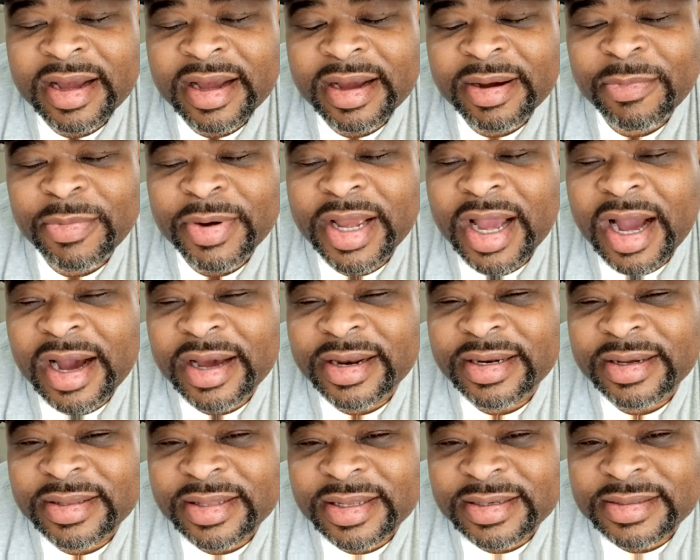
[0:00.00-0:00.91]
We all
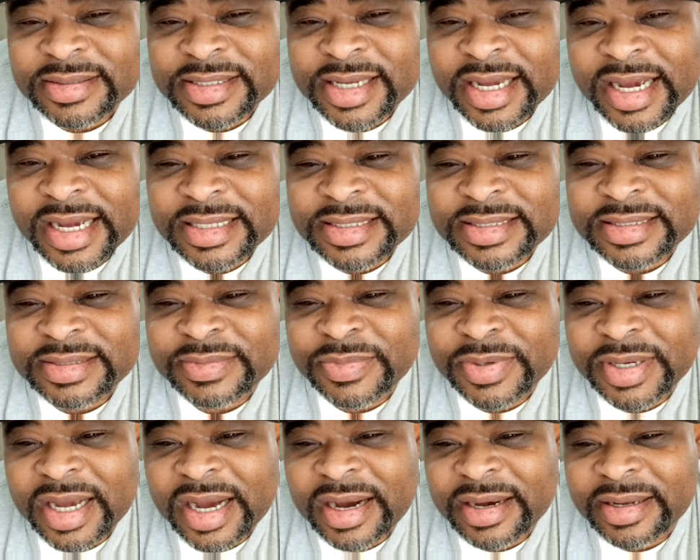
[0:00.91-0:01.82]
know those cases, and
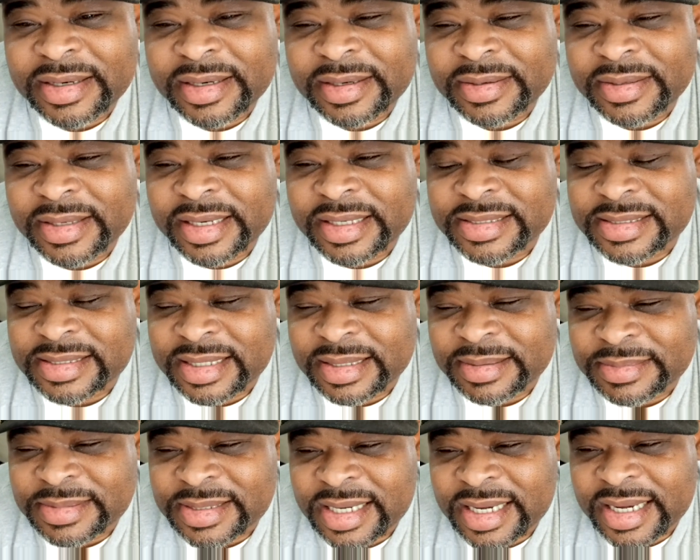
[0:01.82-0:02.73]
we all know that
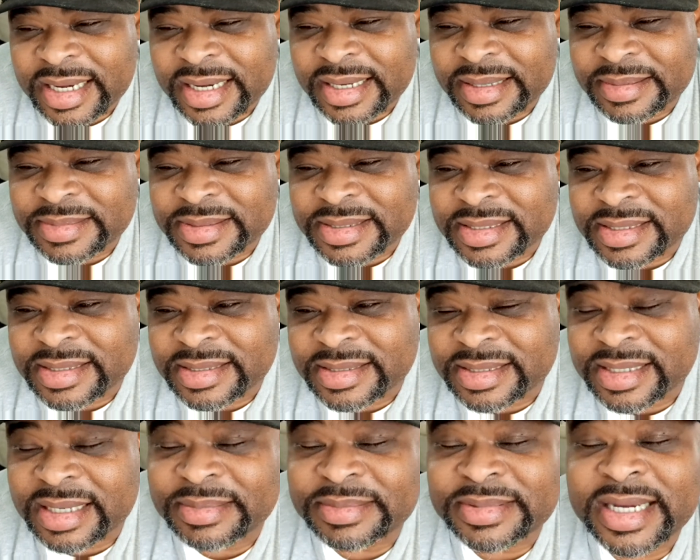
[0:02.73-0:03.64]
sometimes
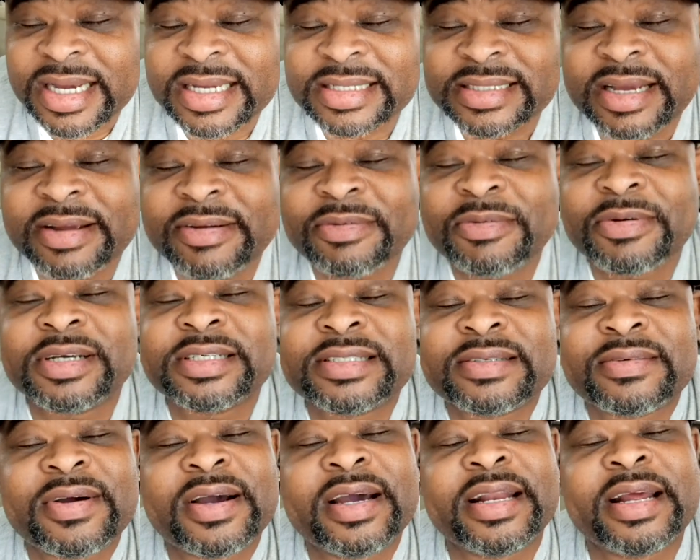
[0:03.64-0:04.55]
every once
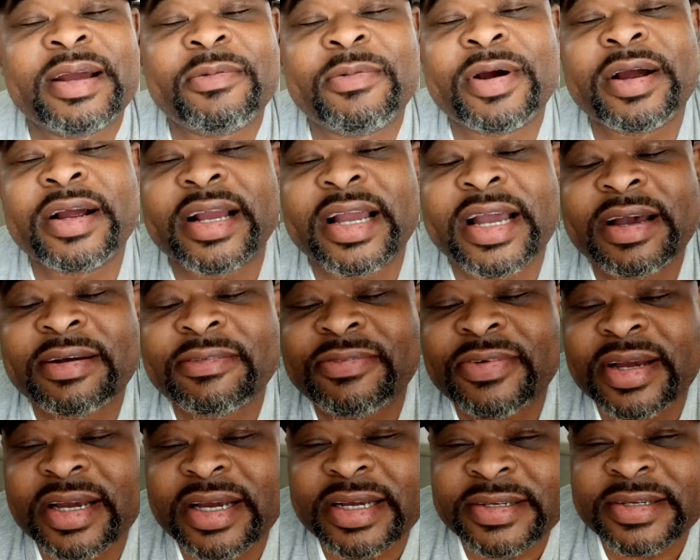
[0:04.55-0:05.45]
in a while they work out
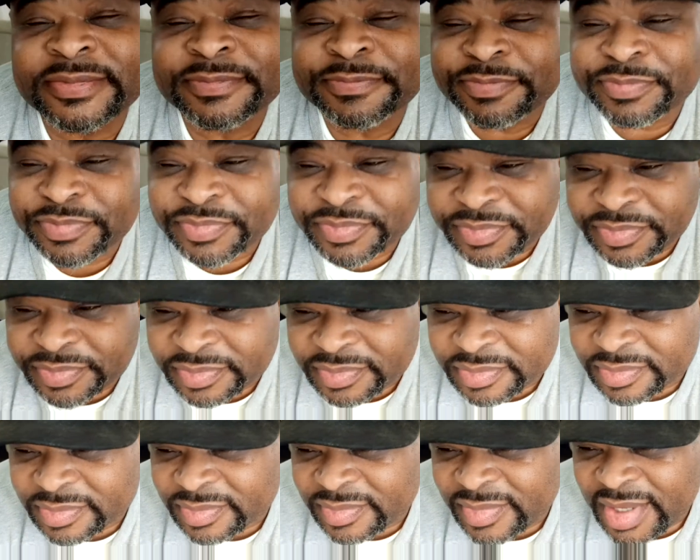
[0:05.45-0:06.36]
fine,
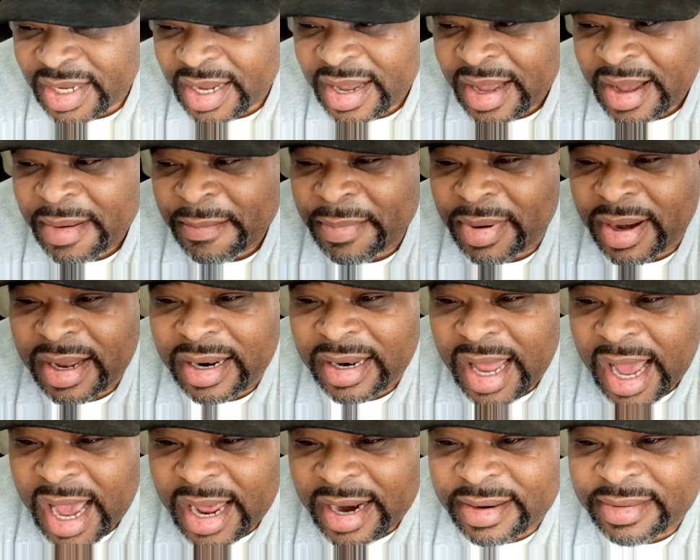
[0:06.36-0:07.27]
but a
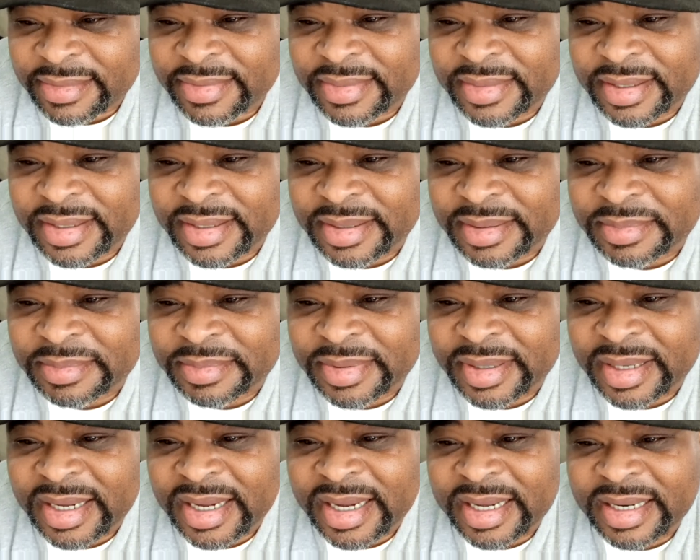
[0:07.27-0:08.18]
lot of
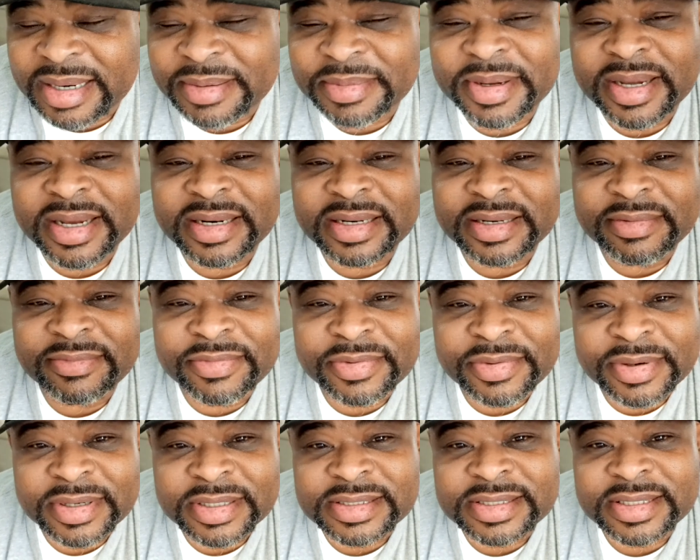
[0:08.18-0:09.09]
them end up getting
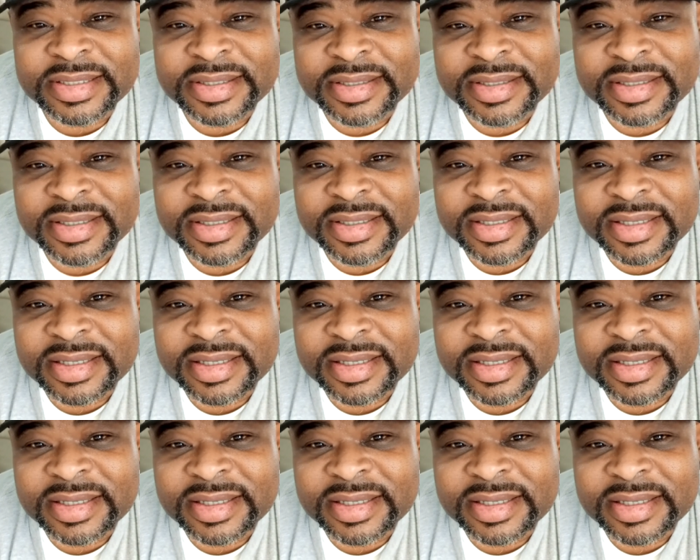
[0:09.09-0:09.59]
divorced early.